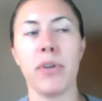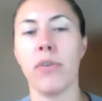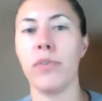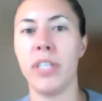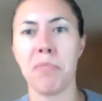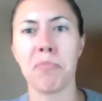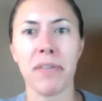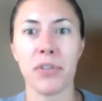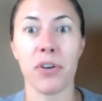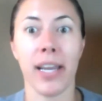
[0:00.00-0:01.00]
you know
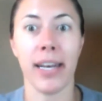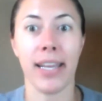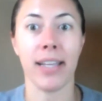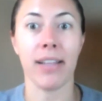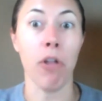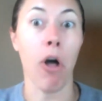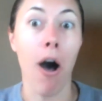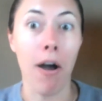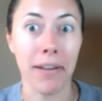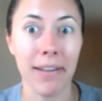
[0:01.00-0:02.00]
debriefs are getting
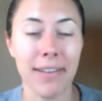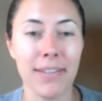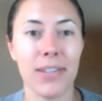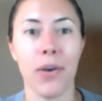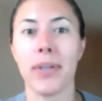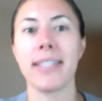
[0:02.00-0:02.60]
long so hmm.